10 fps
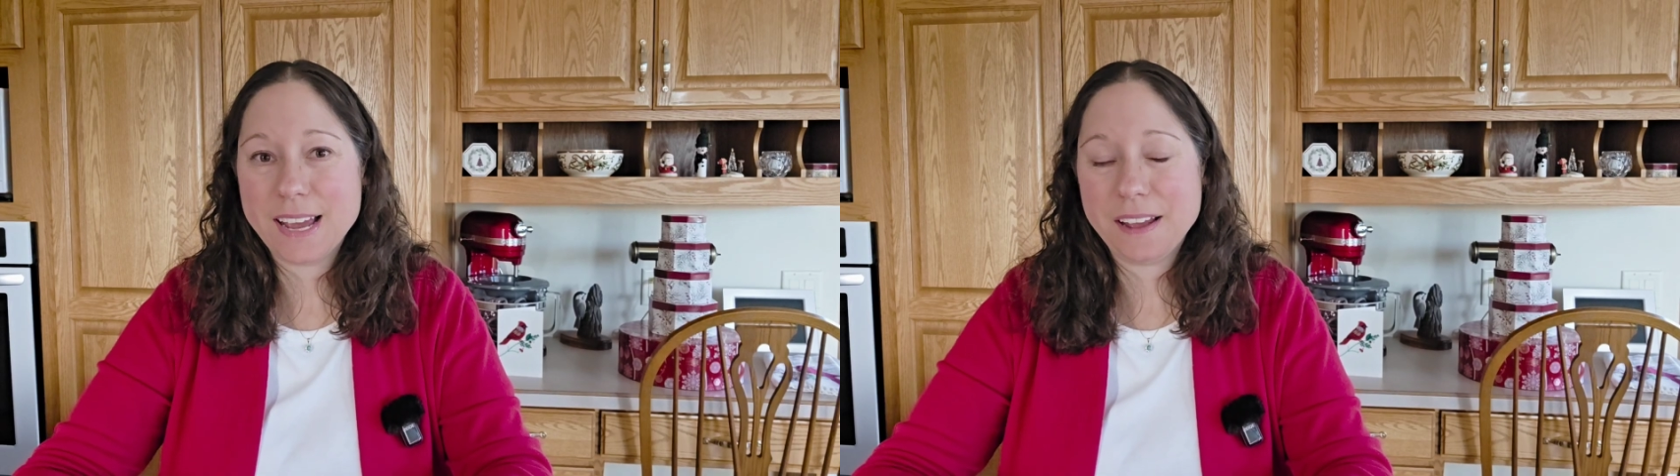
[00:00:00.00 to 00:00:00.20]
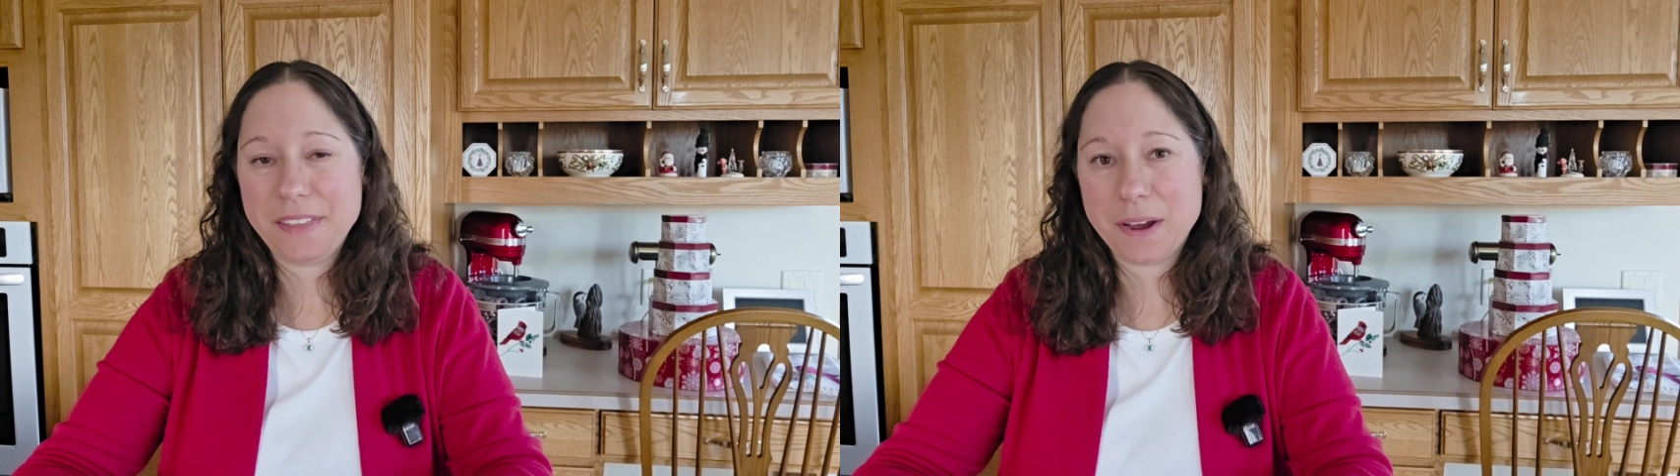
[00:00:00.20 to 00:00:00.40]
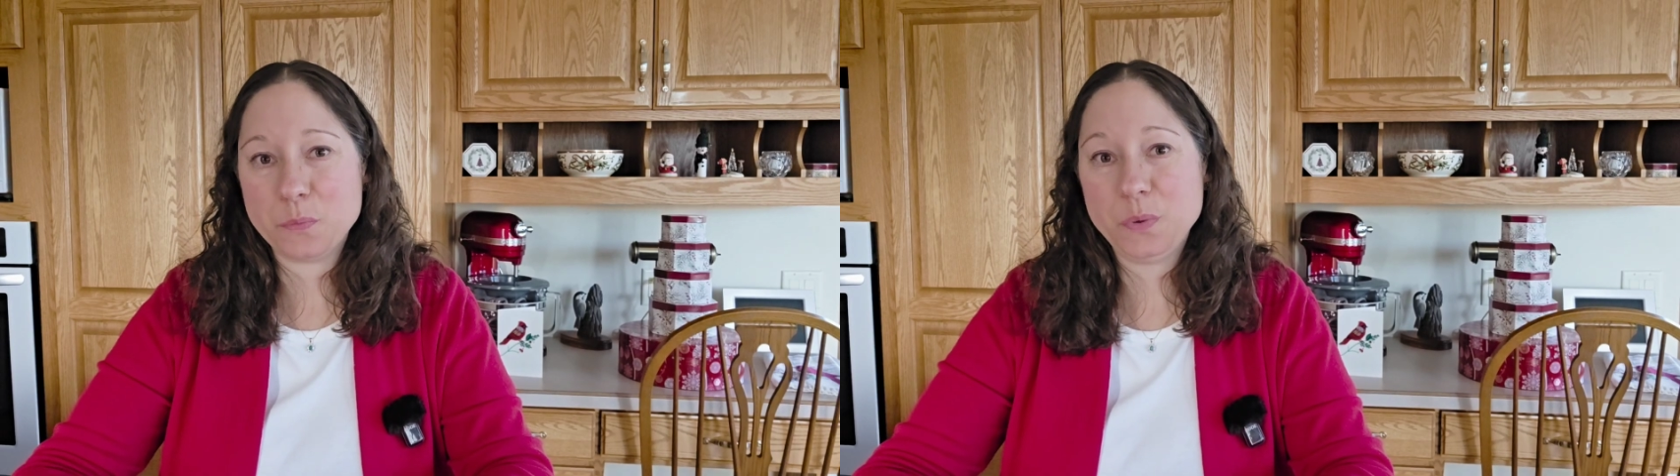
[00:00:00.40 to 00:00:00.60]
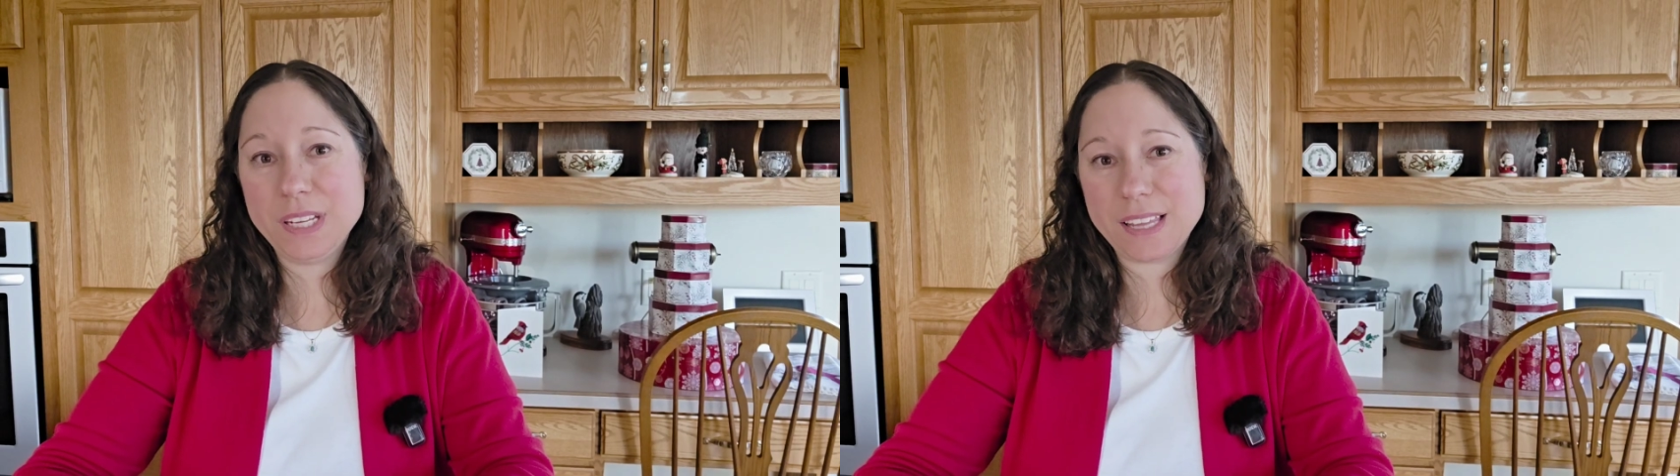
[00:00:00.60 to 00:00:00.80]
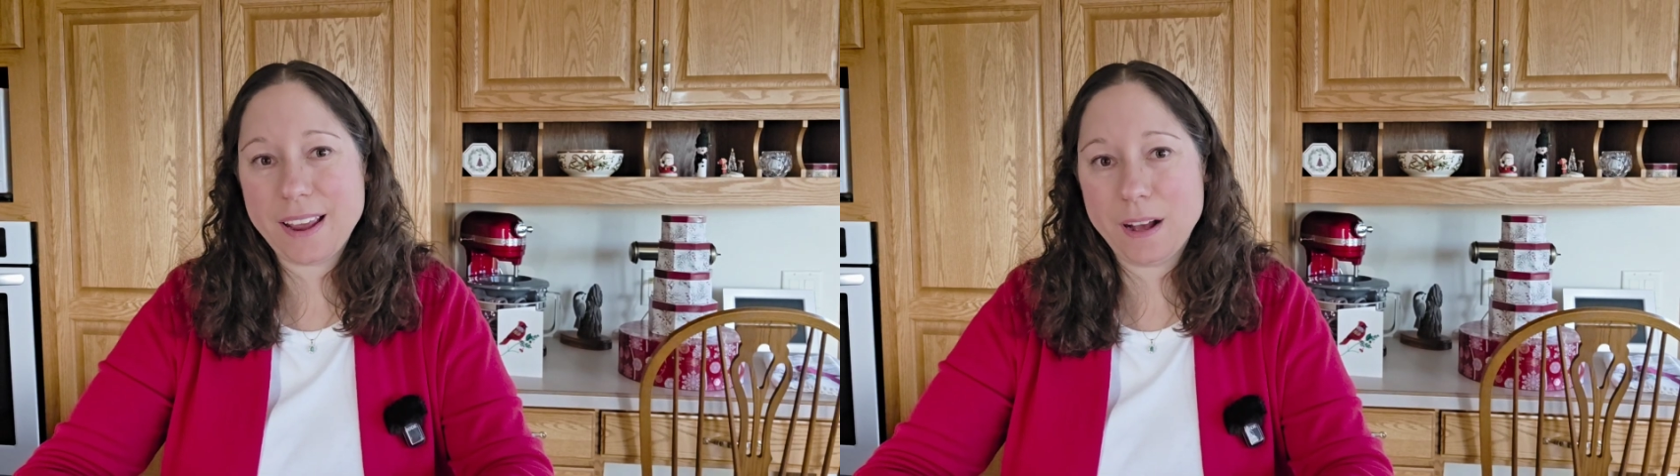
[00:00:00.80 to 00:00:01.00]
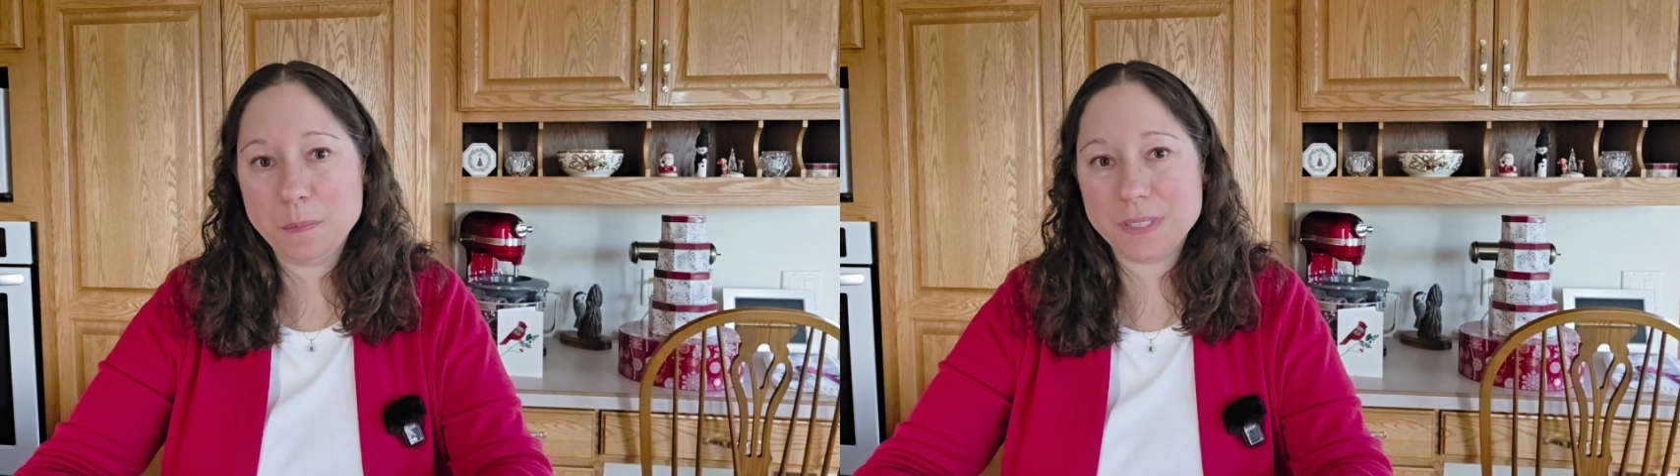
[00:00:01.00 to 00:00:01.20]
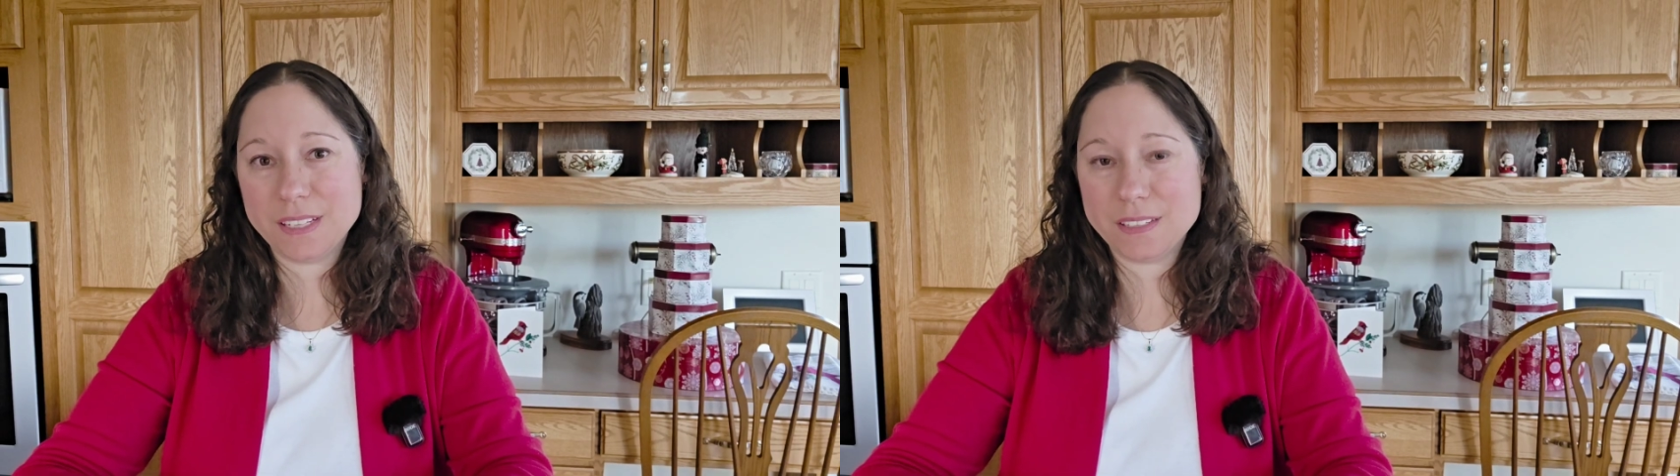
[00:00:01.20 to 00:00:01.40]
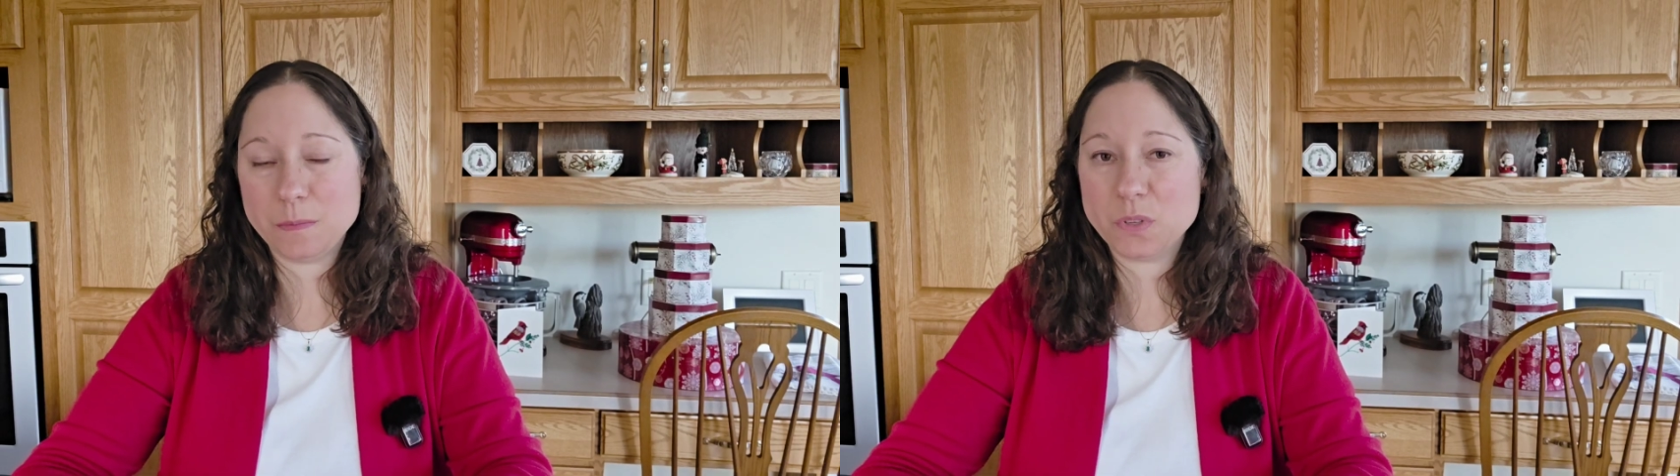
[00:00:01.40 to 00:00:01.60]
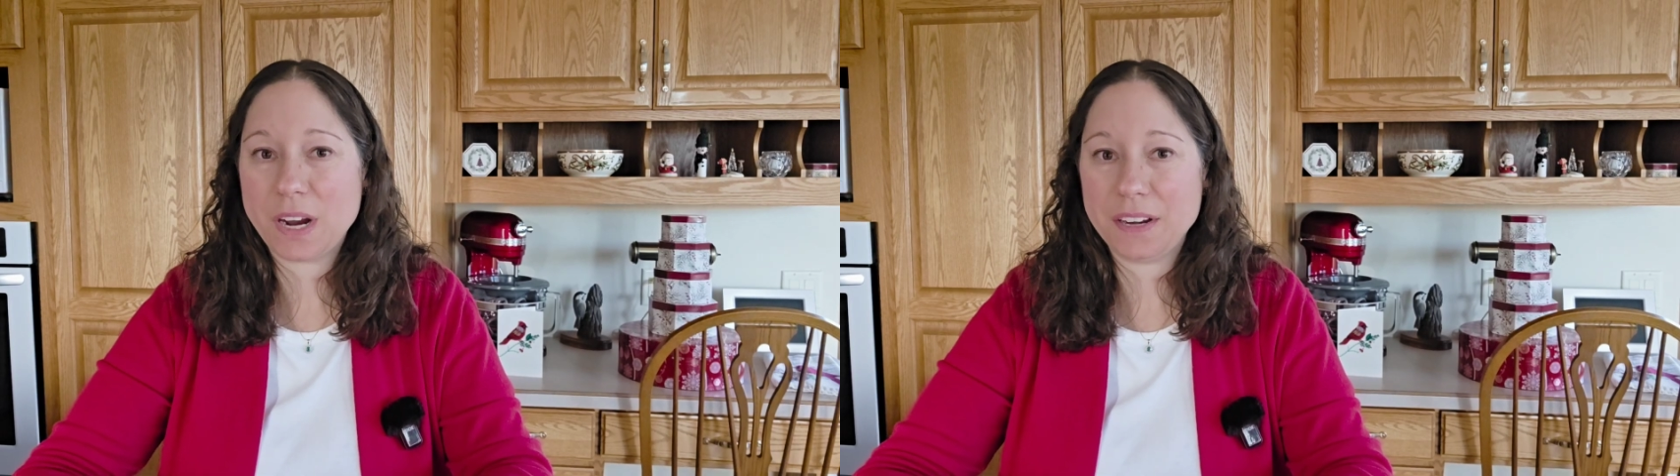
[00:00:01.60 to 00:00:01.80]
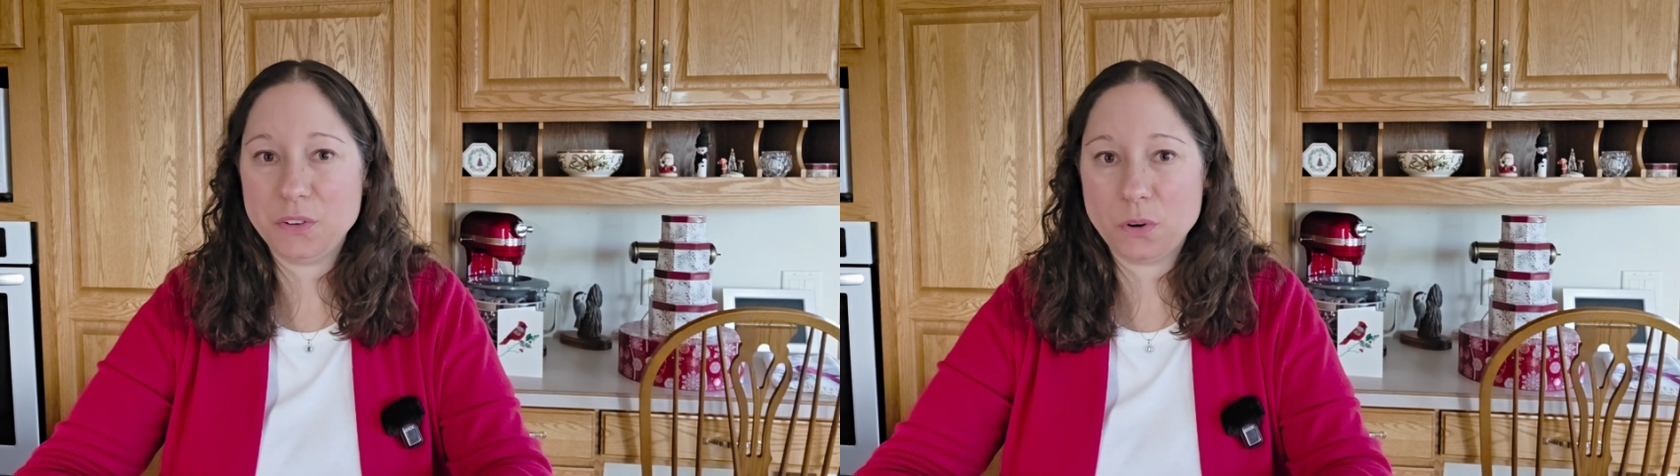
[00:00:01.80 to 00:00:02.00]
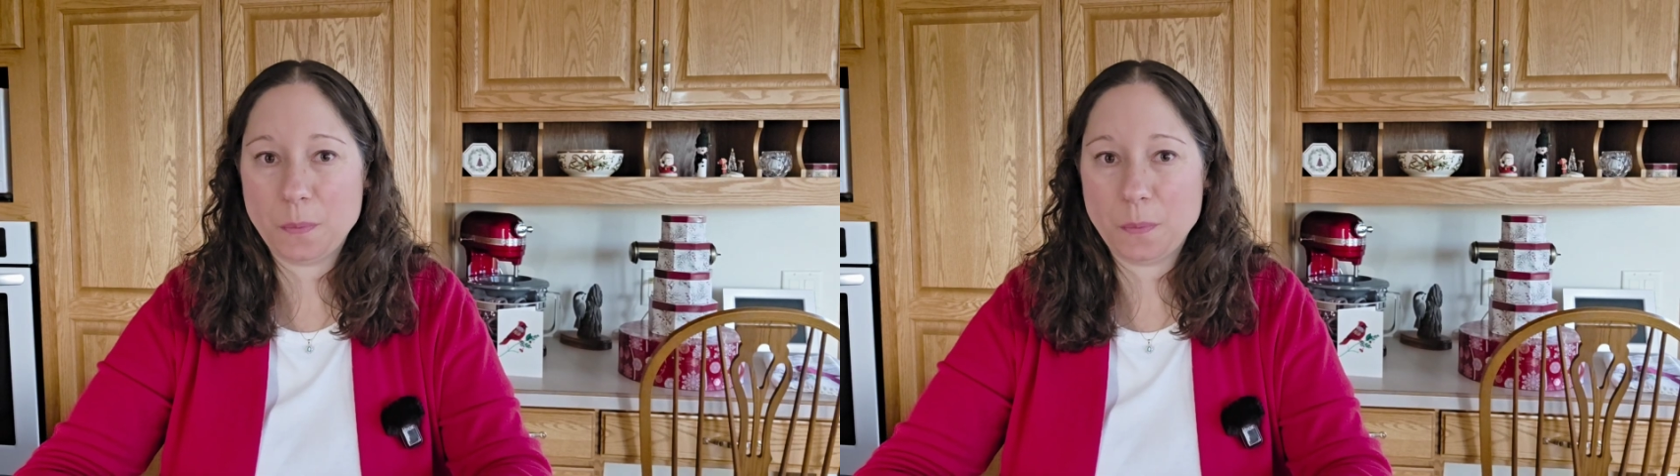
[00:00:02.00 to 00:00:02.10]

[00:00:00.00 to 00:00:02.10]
that really helps as I'm trying to grow